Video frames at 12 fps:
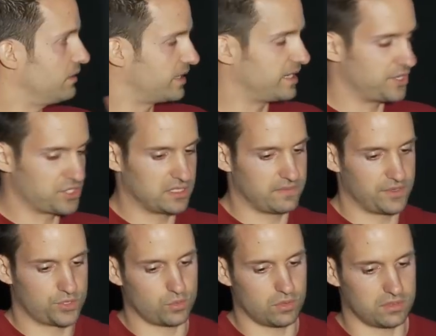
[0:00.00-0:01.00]
a look at each
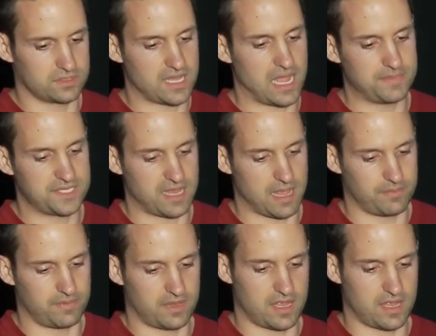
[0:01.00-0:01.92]
individual timestamp